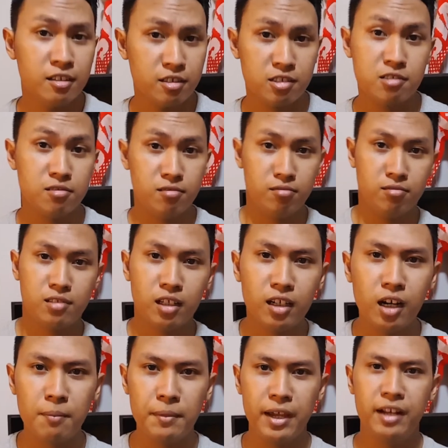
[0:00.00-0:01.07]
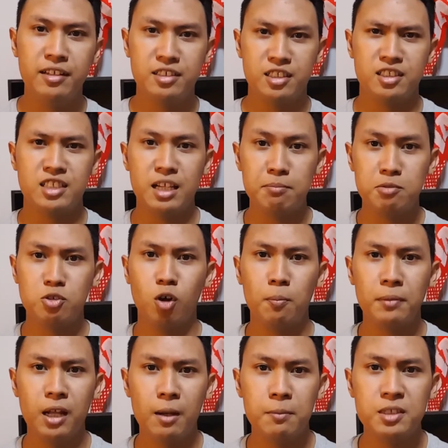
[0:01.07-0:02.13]
Just turn up and just
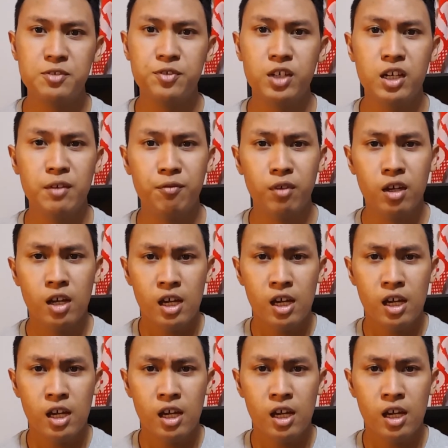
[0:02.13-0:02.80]
absorb the atmosphere.